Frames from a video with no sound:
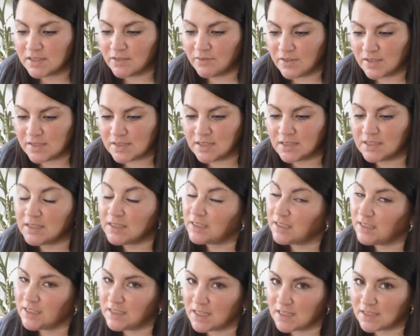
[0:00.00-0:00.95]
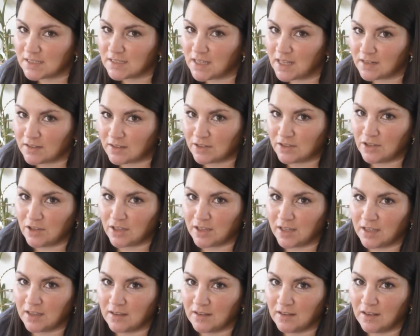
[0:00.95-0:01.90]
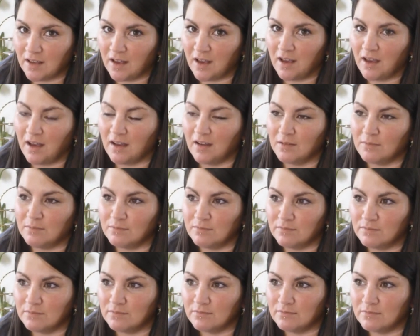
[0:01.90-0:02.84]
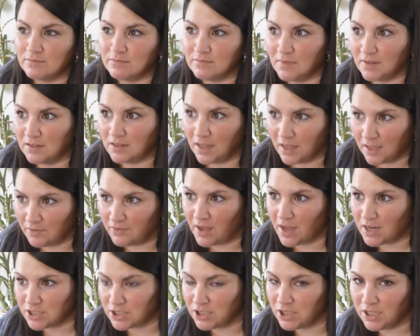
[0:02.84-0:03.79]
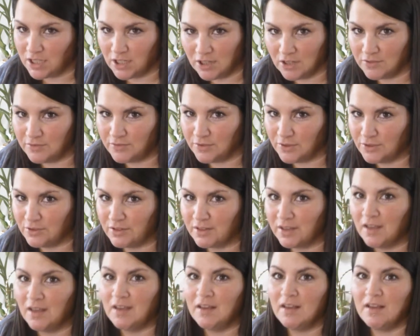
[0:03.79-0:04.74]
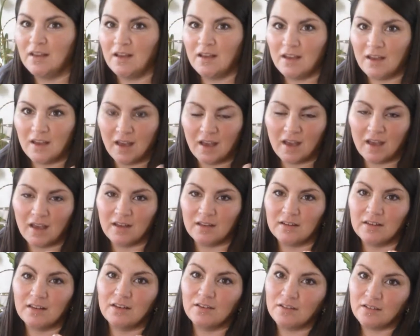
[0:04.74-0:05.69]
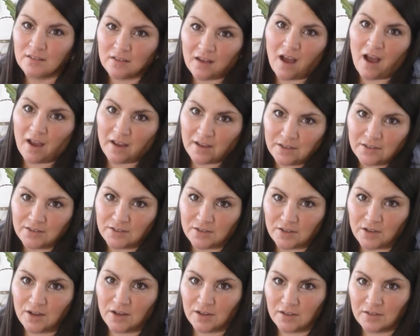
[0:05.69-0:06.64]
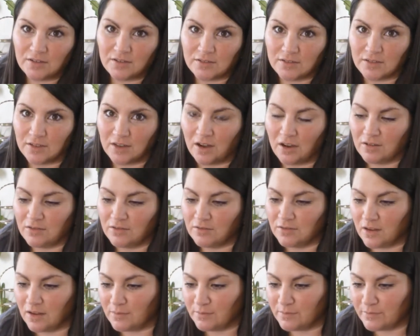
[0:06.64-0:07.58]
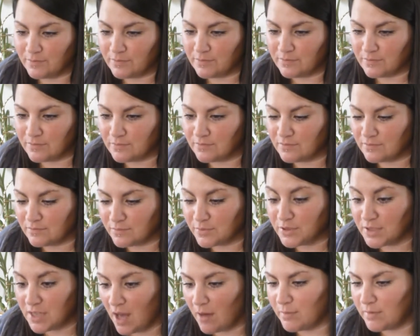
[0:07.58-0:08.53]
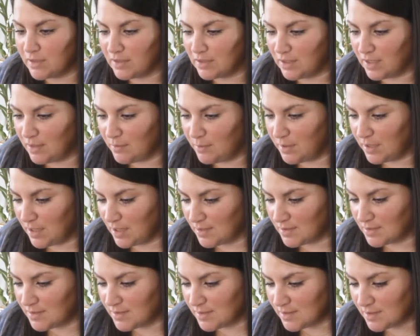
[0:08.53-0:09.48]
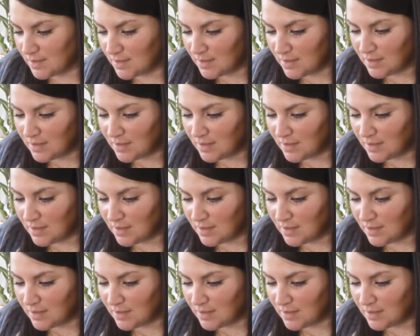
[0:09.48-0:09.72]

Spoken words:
to visit, he does a lot of the cooking, like of actually good food. And I cook, you know, predominantly because